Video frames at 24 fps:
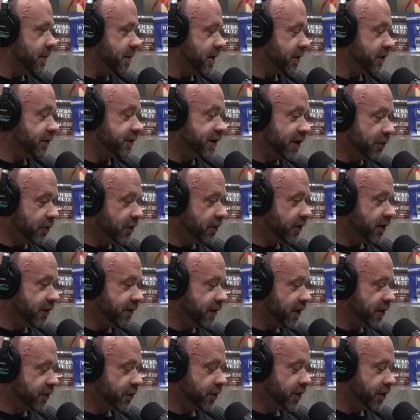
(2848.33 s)
gonna say we were the
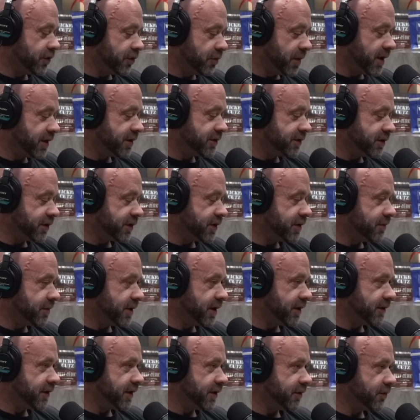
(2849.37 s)
first one to do bacon jerky, but
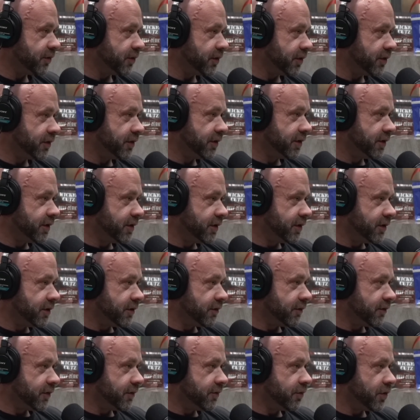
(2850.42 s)
I think we've
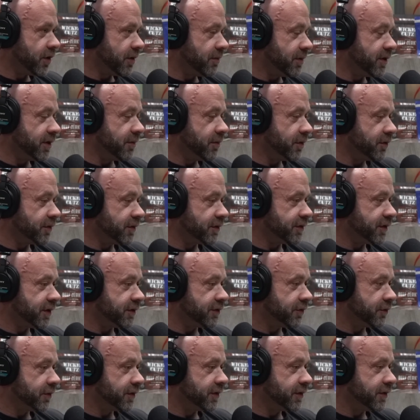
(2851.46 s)
probably been the most
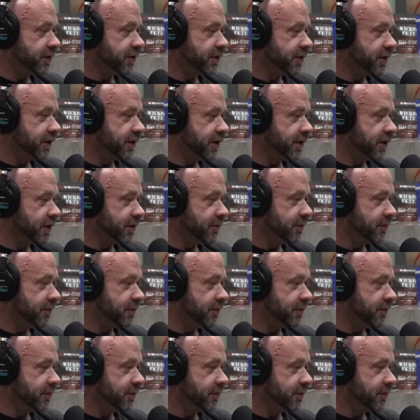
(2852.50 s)
successful with it. And